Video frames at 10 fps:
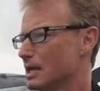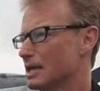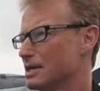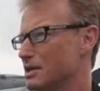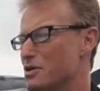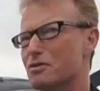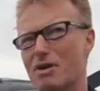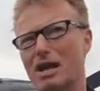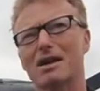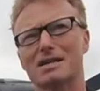you know, you can
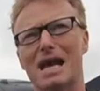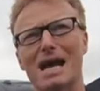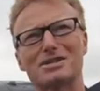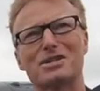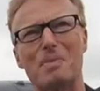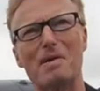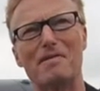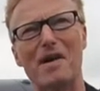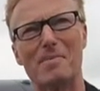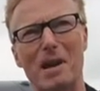recognise it as a
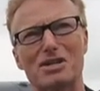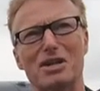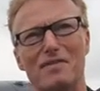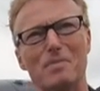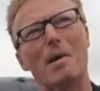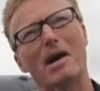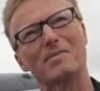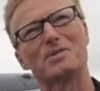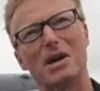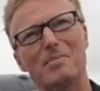Spitfire, but actually if you park
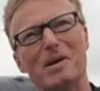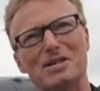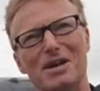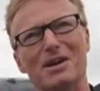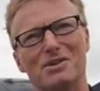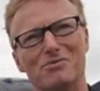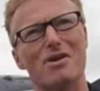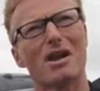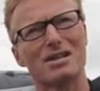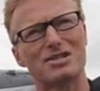them side by side, you
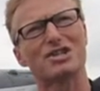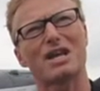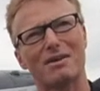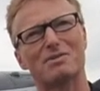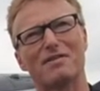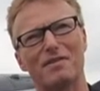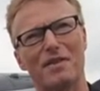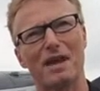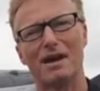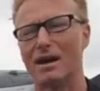realise just how different
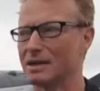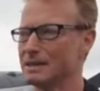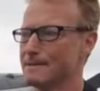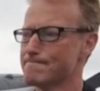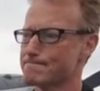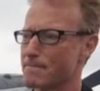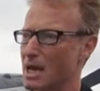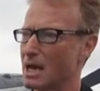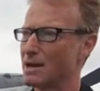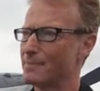they are.
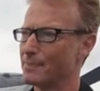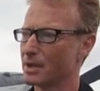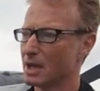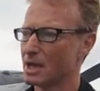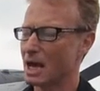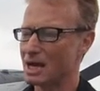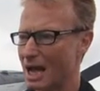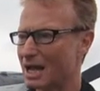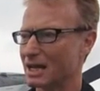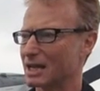And
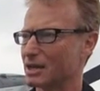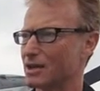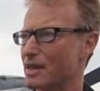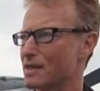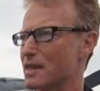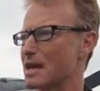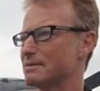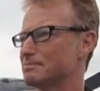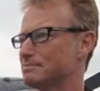handling, you know, they're